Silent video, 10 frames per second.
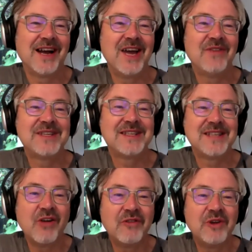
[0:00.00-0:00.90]
I have a
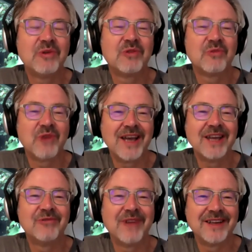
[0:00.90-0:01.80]
selfie with
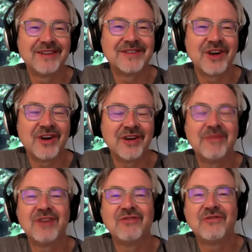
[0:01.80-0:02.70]
Ryan Reynolds on
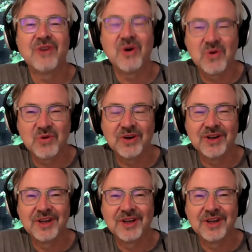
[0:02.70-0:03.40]
my phone.